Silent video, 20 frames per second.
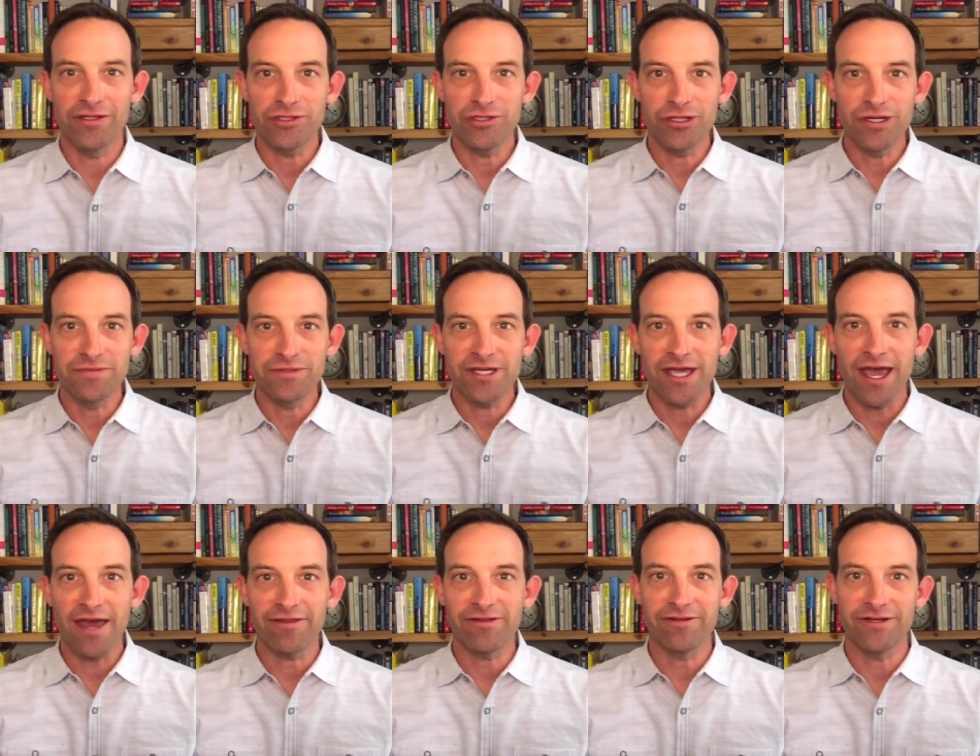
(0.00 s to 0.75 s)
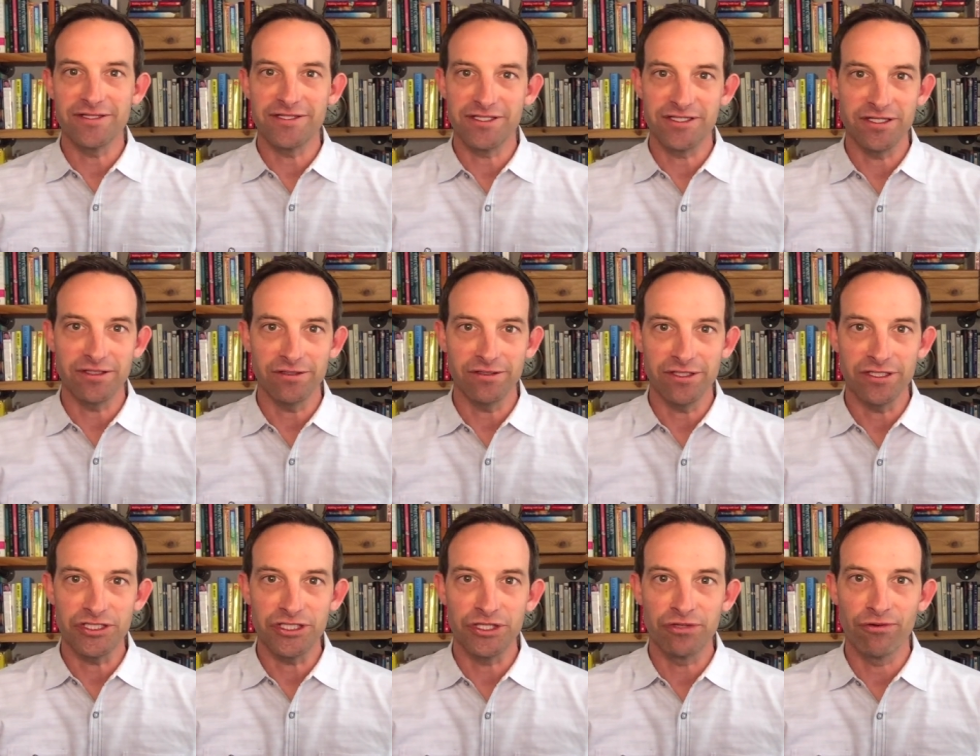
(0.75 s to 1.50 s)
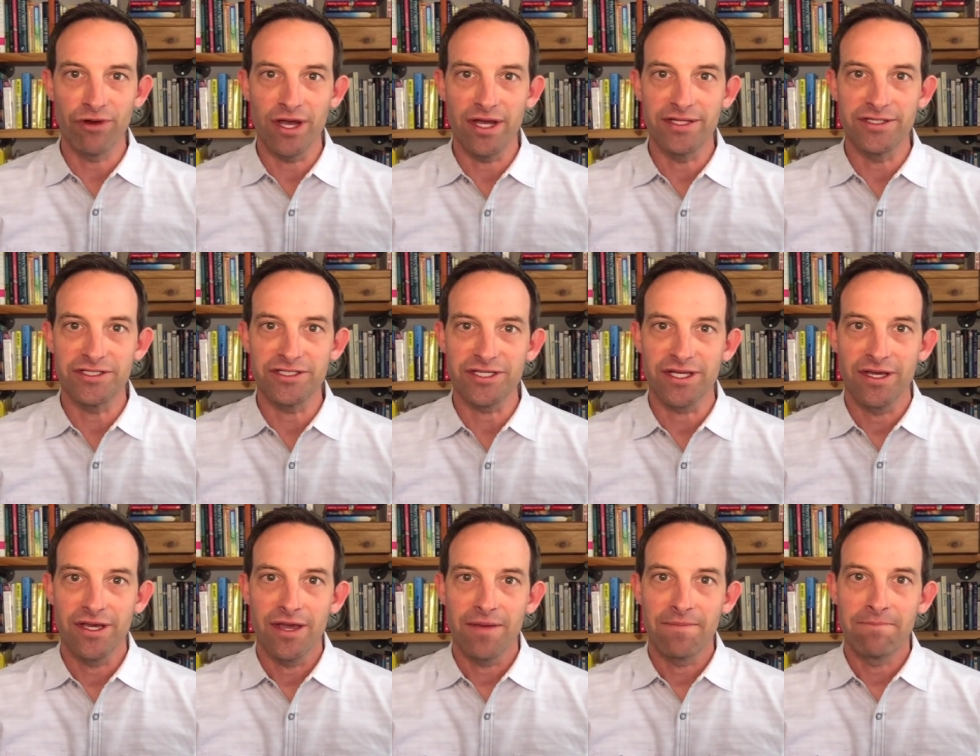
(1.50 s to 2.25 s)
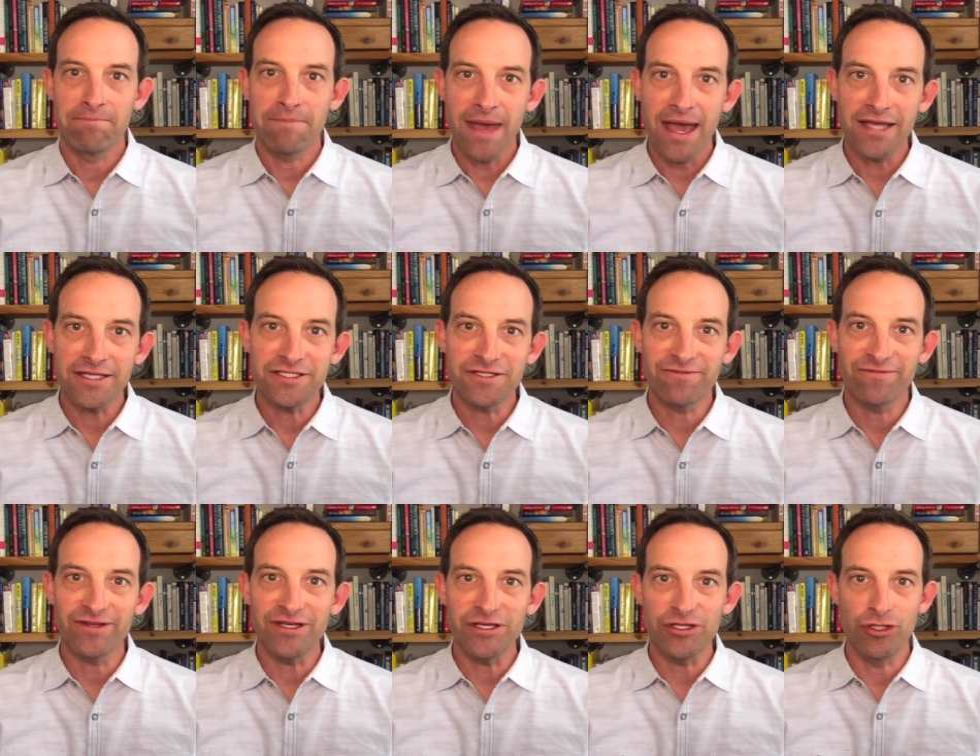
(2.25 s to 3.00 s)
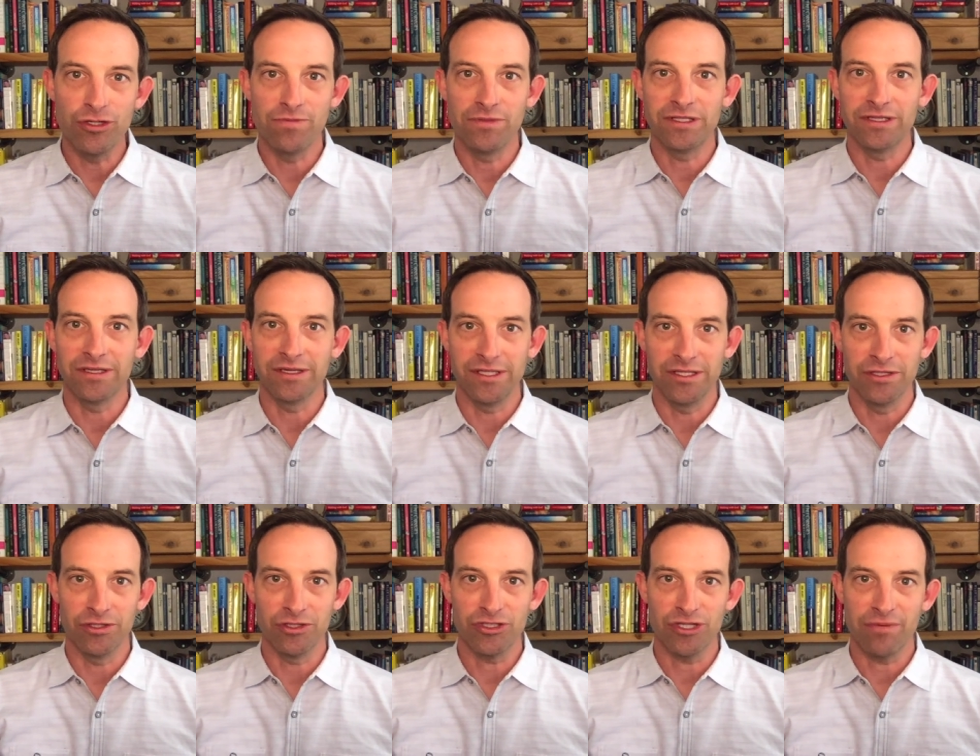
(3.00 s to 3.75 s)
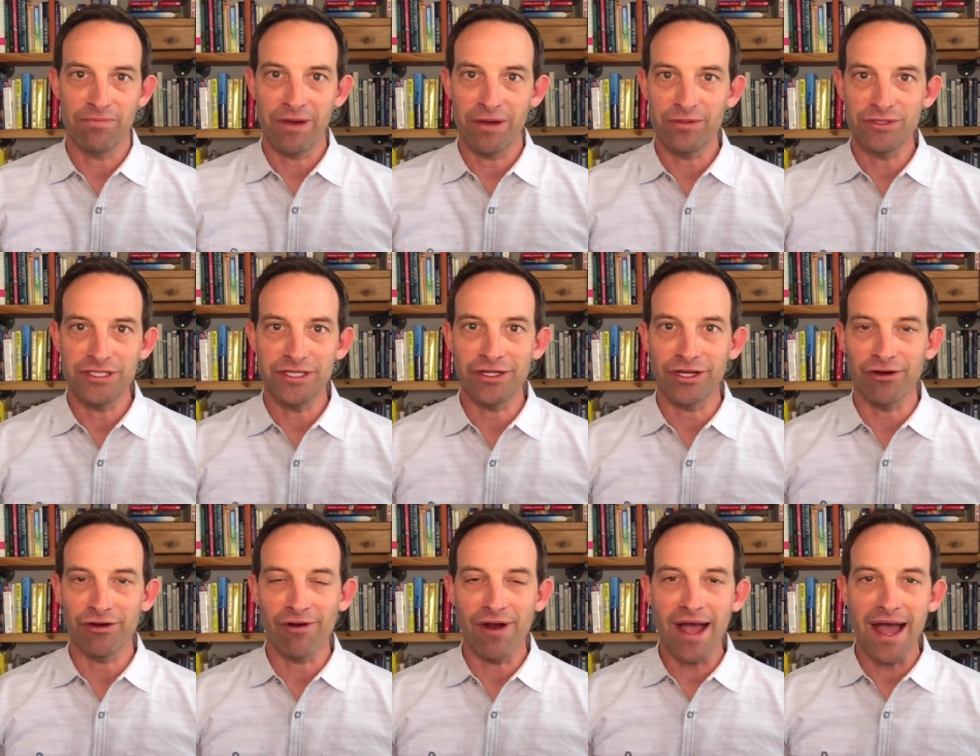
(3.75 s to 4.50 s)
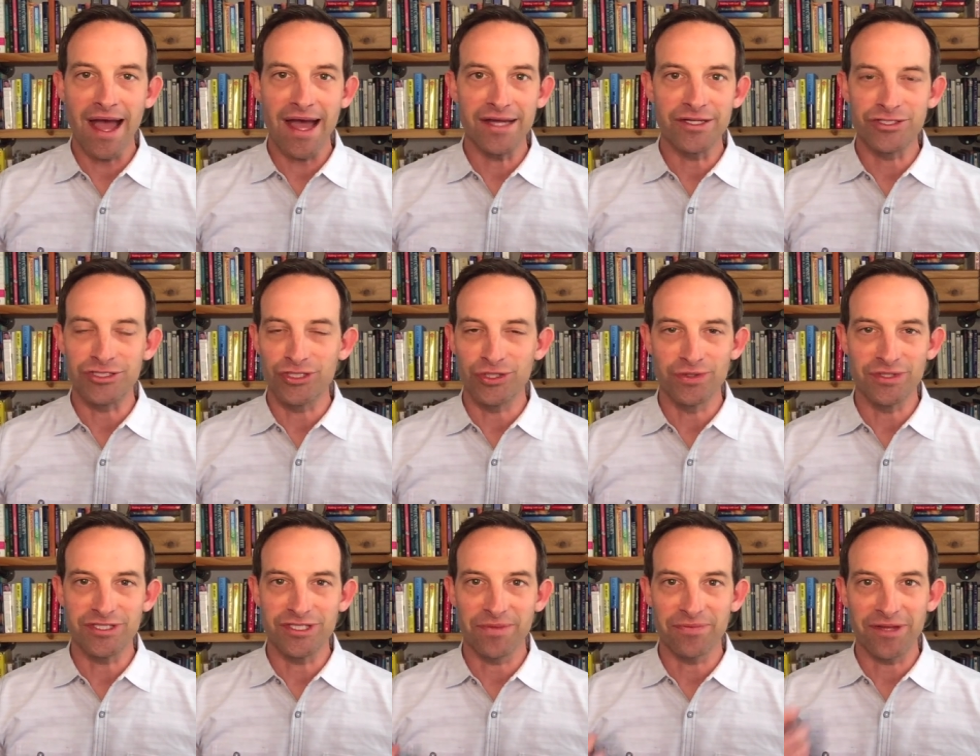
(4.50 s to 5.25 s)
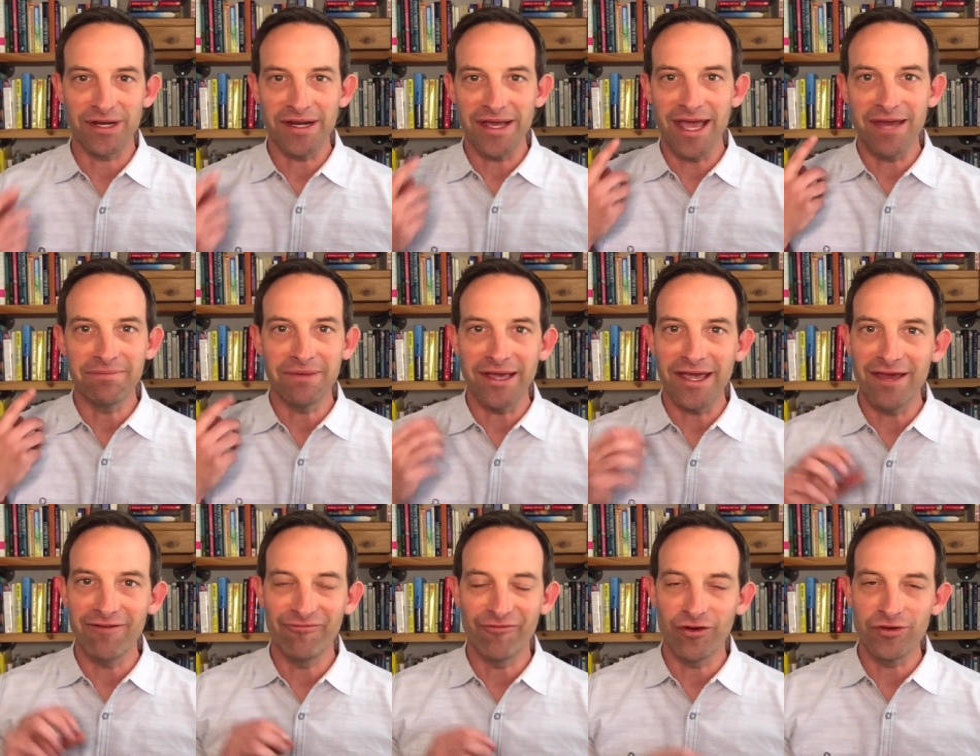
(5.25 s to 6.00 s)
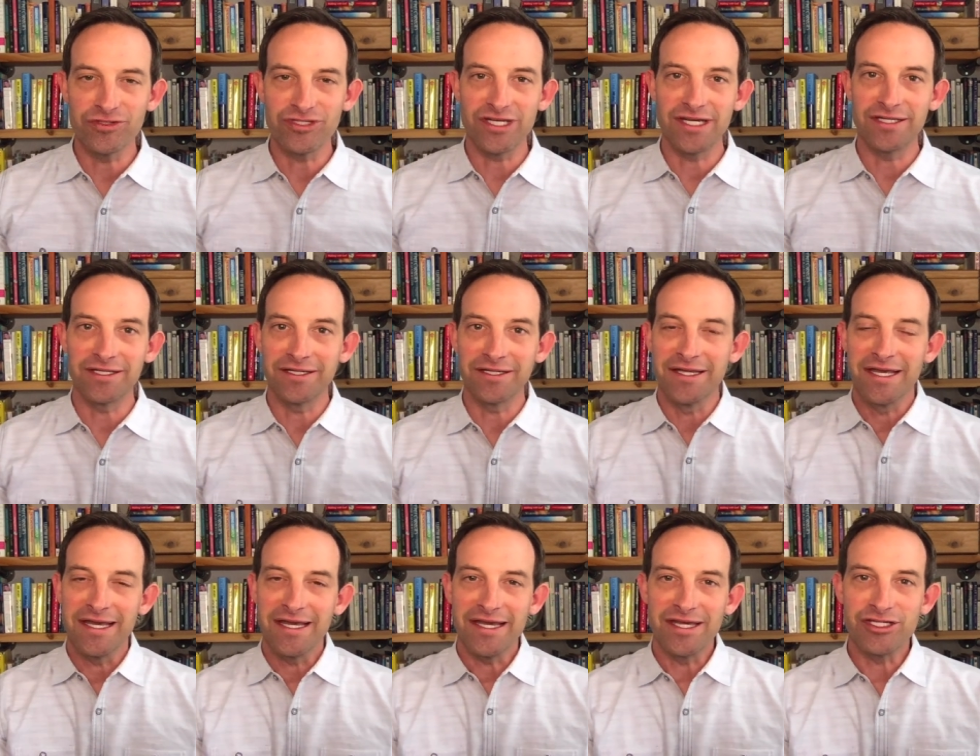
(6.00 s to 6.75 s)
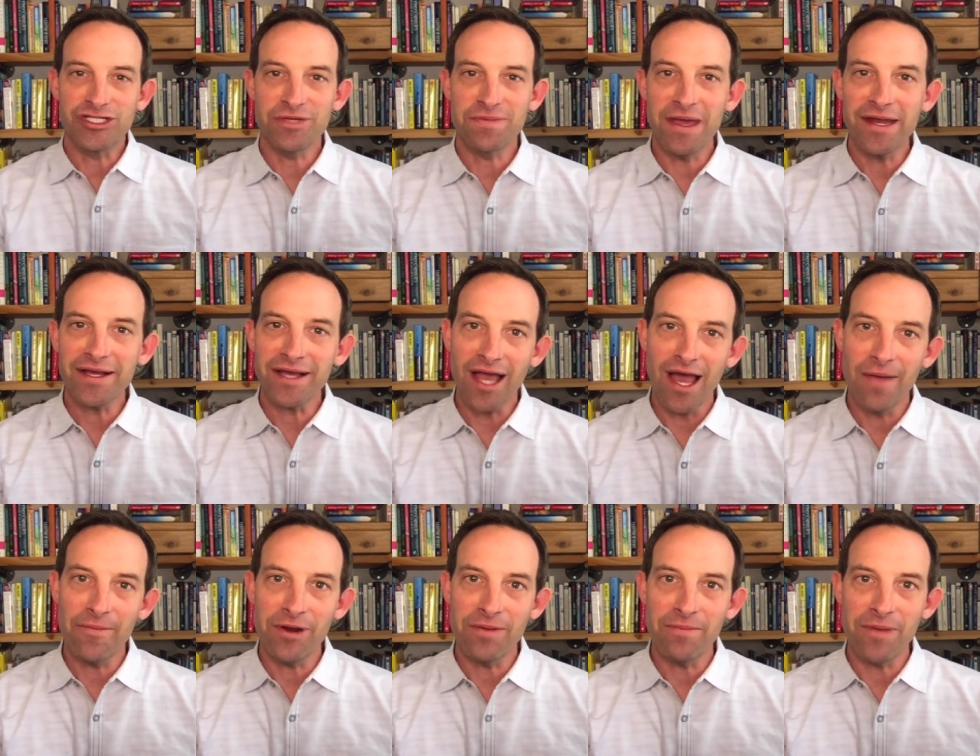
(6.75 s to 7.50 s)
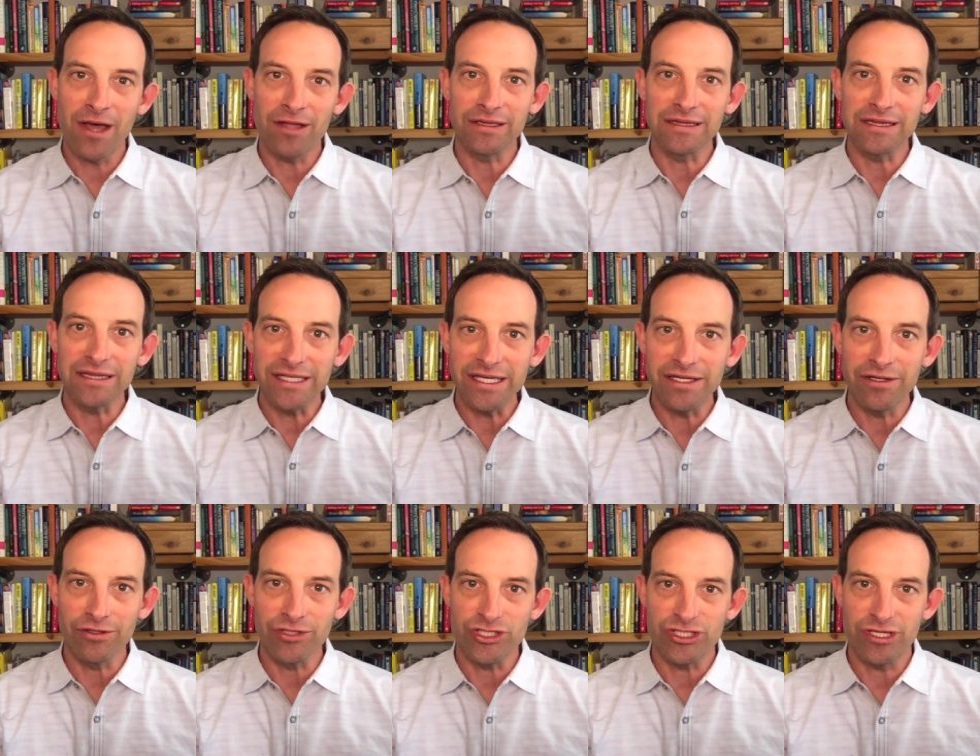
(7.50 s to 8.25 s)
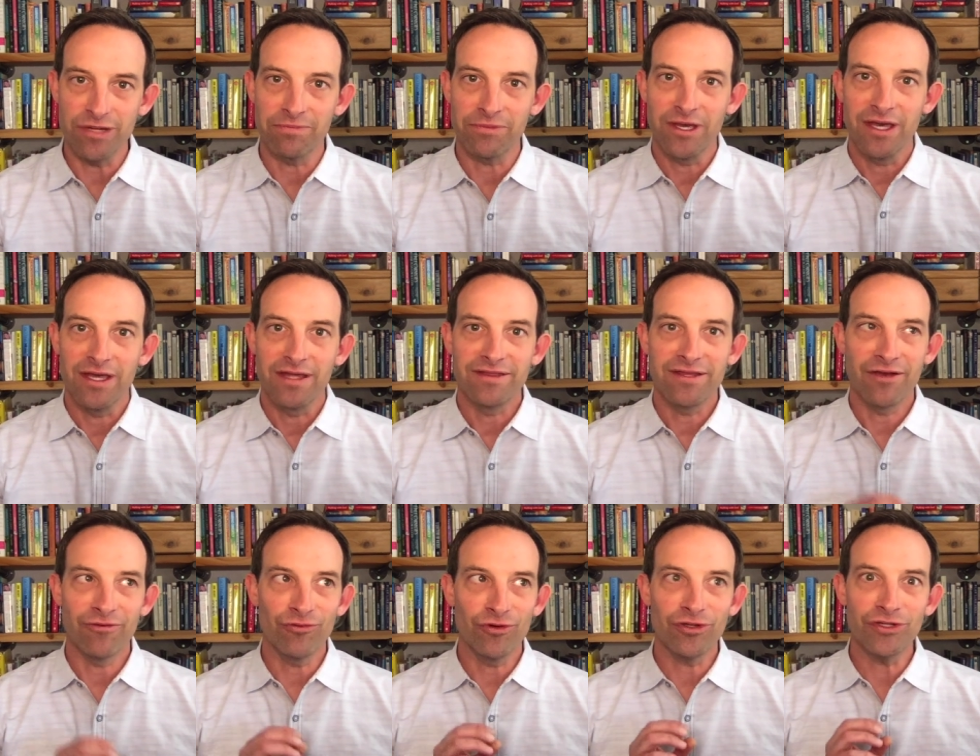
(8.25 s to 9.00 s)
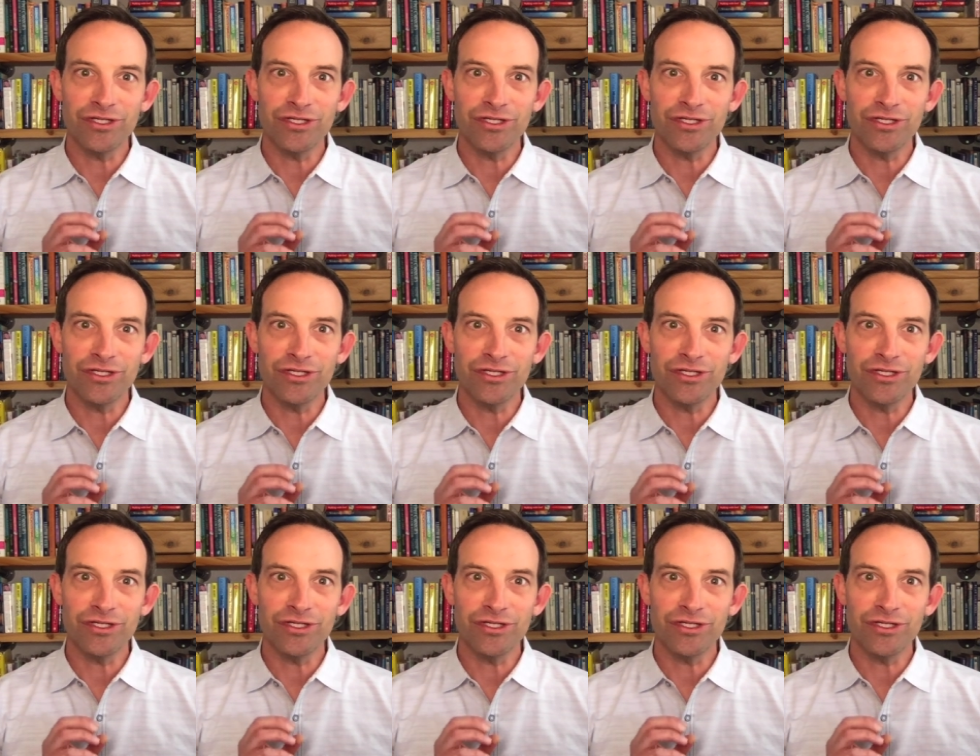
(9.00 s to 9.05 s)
Her name's Kathleen Seeley. She runs Massively Human Leadership. I was in the garage doing something, I had my headphones in, and she made a comment about leadership that really